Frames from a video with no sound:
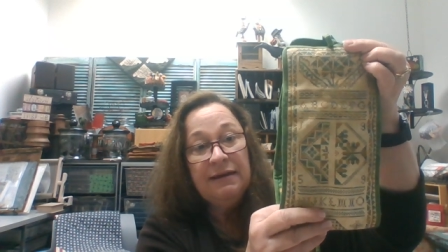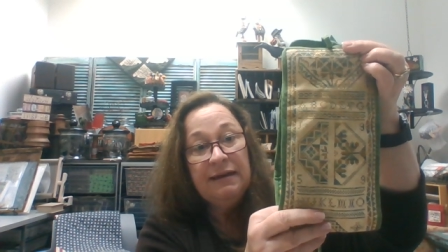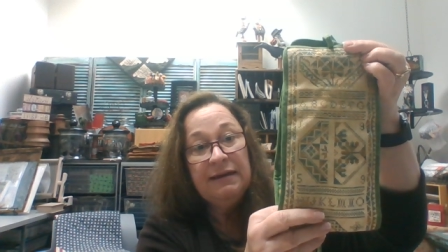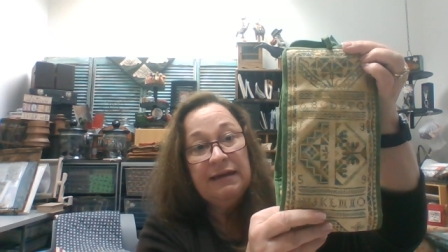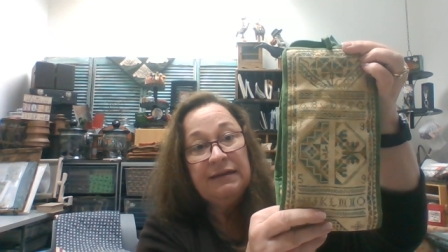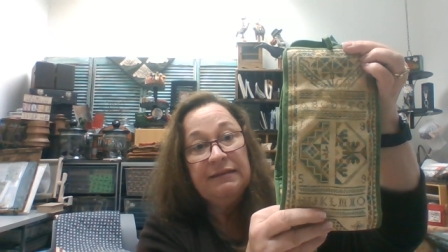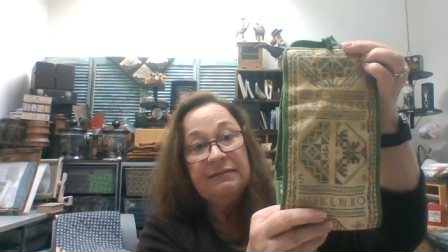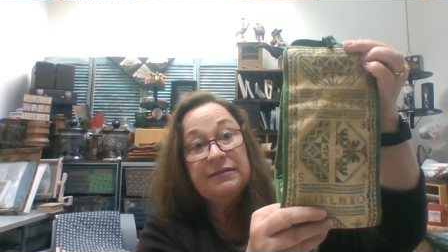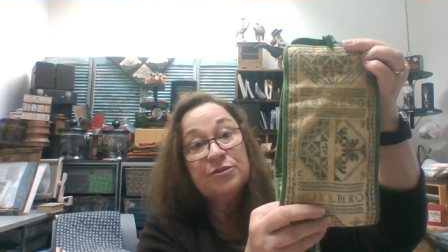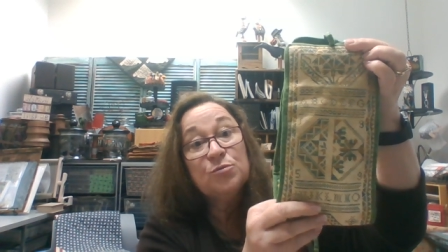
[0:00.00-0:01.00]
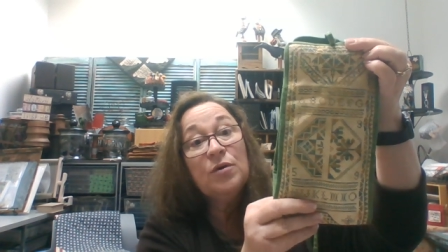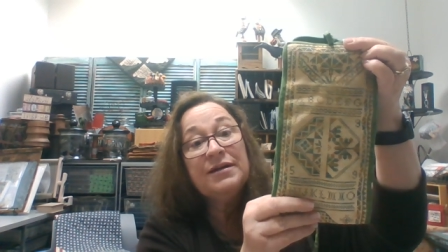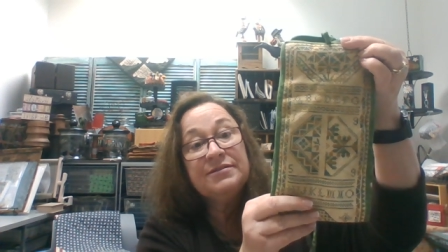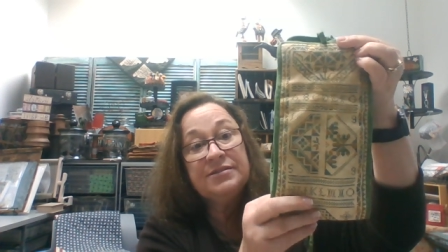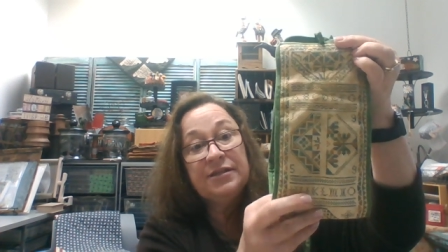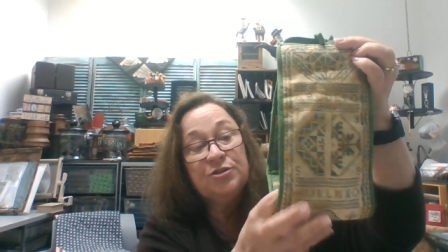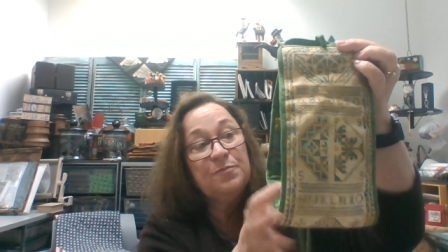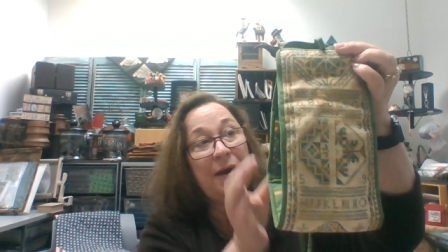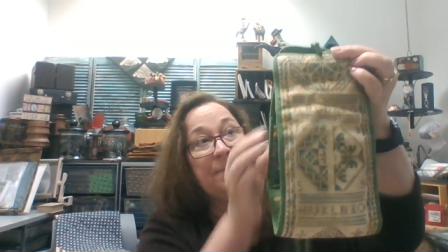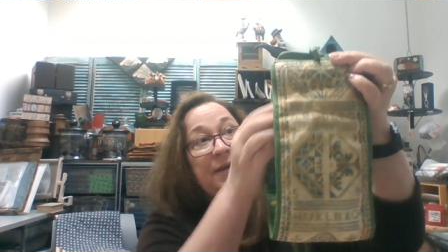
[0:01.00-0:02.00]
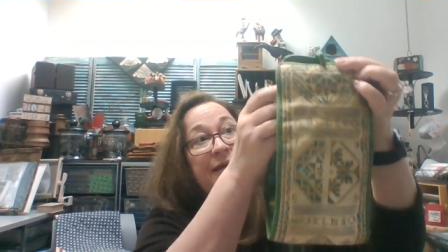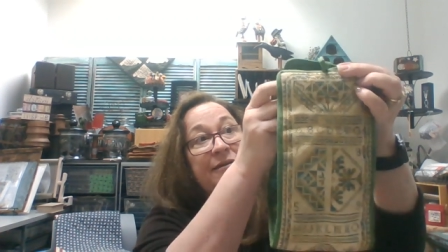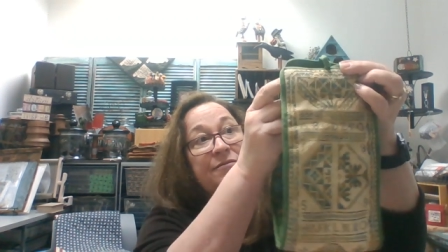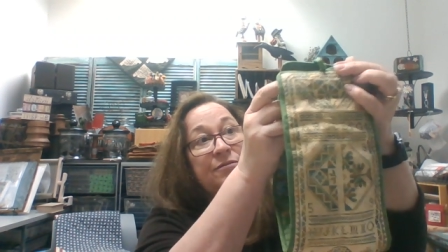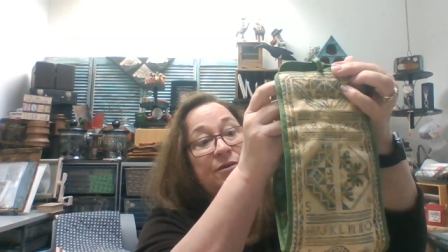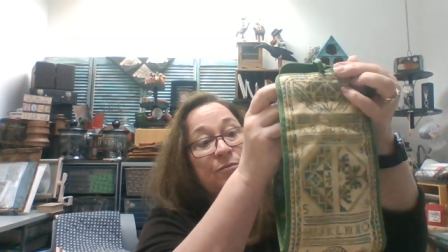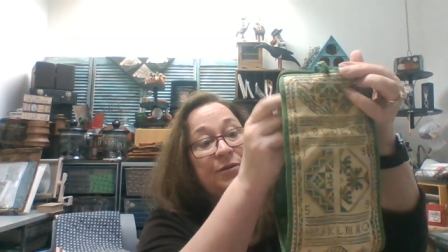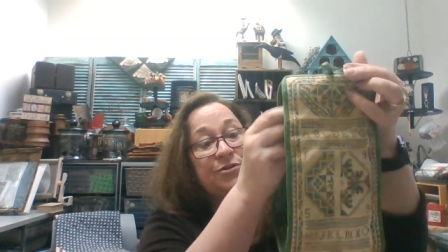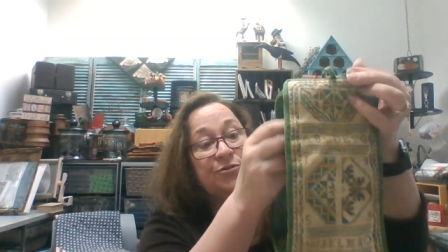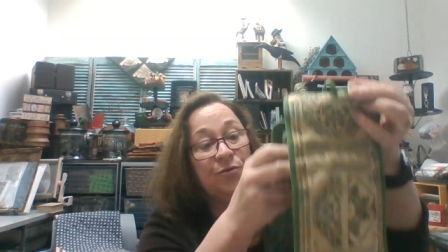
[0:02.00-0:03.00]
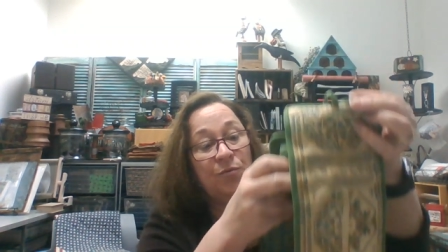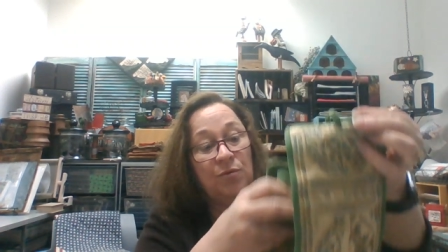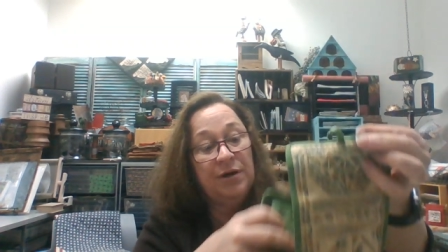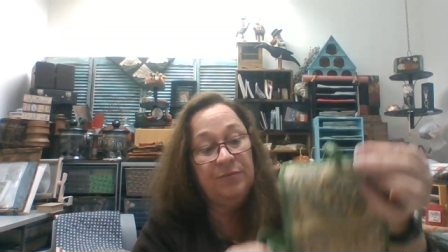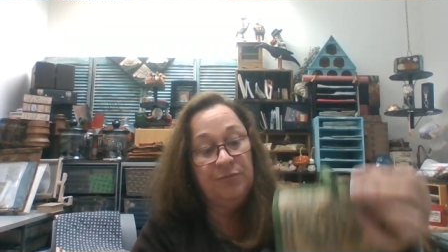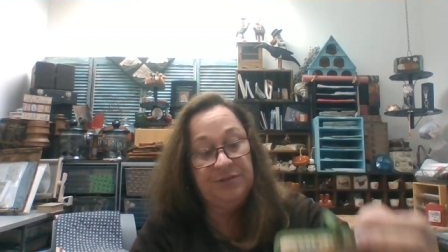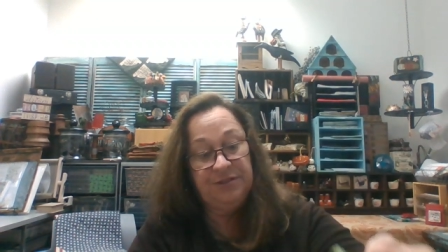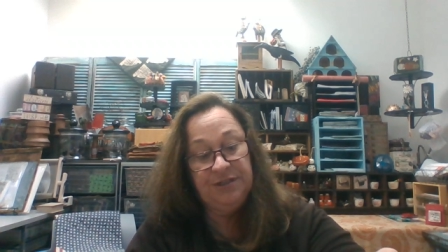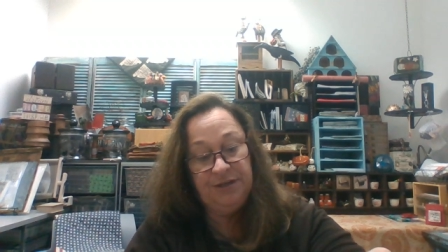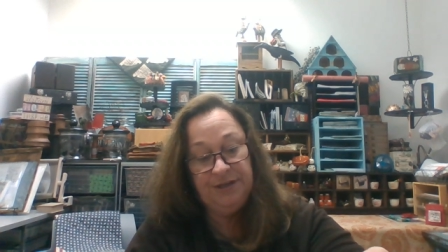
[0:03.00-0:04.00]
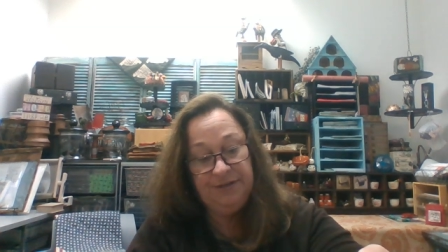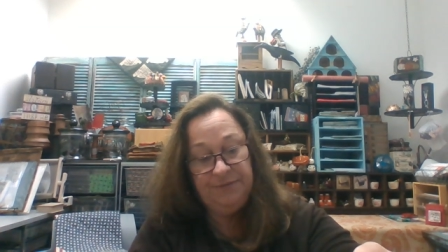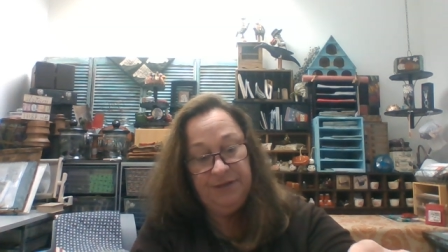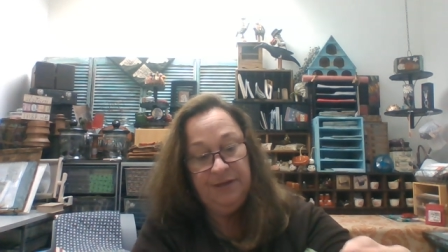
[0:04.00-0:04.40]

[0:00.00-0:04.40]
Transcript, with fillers: And this was stitched by me. The original one was done